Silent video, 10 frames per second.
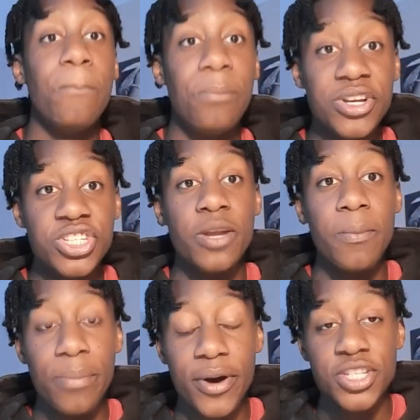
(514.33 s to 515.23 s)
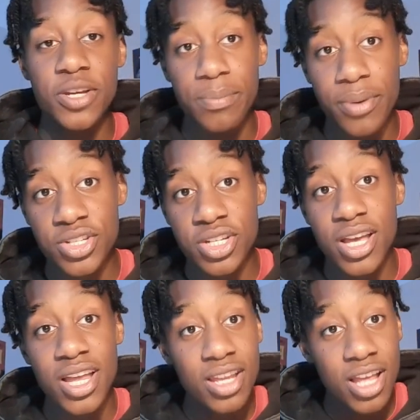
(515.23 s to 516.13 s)
budget, budget, budget.
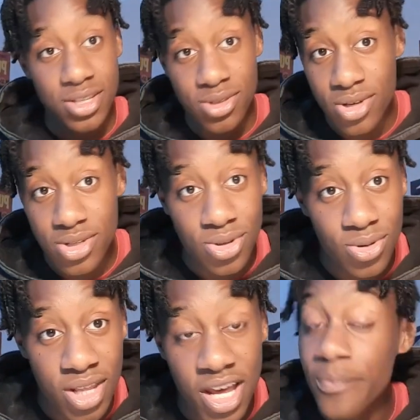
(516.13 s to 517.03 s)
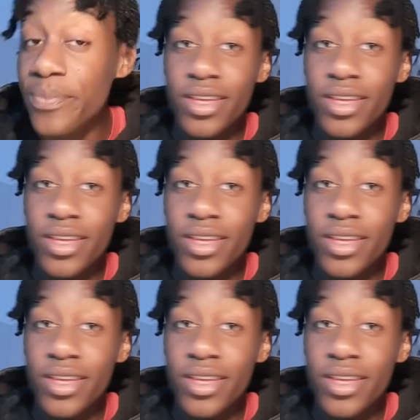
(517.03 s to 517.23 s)
And as soon as you do that,